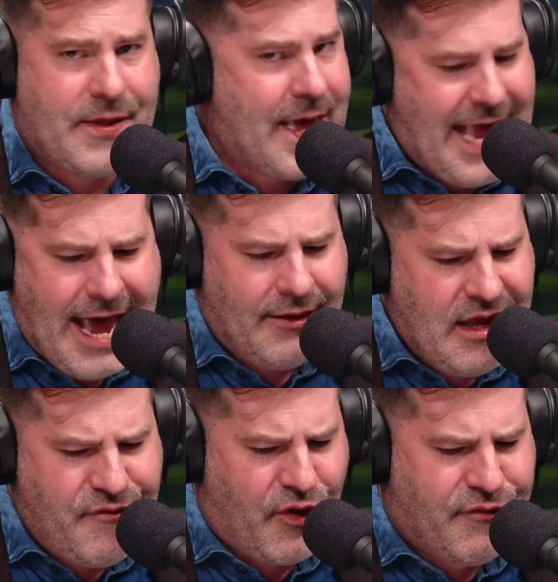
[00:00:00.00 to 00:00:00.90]
and they can't
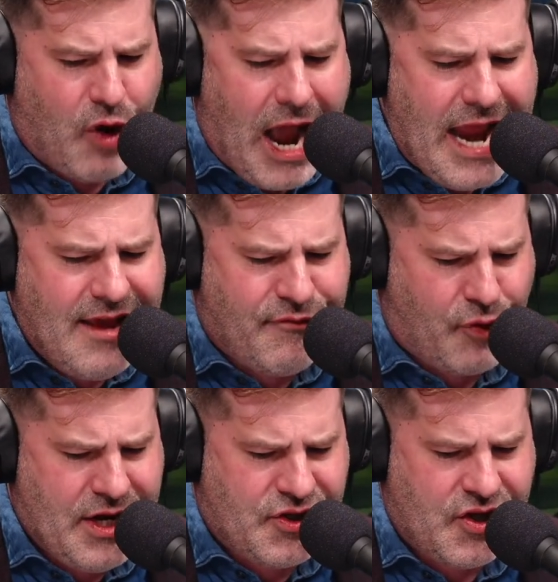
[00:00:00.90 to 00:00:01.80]
leave for a variety of
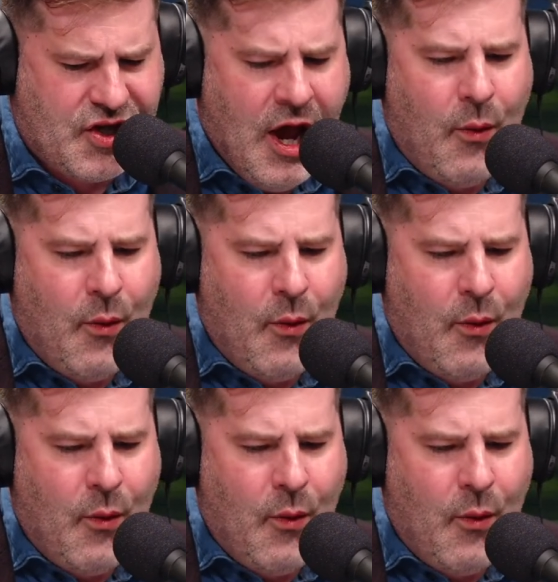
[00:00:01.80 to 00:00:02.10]
reasons.